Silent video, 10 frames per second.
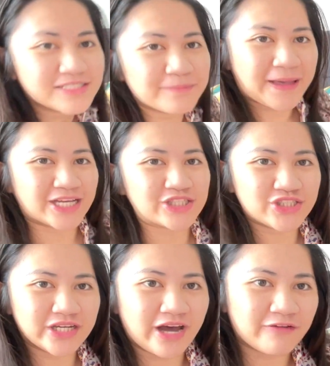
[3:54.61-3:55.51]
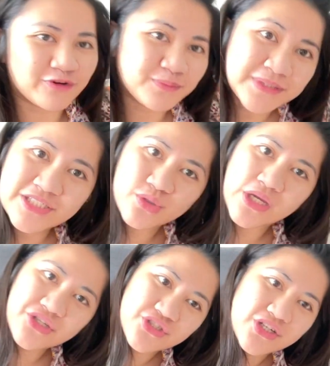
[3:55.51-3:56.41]
package I got from a
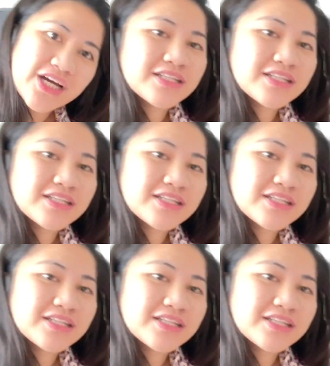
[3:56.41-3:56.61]
stranger,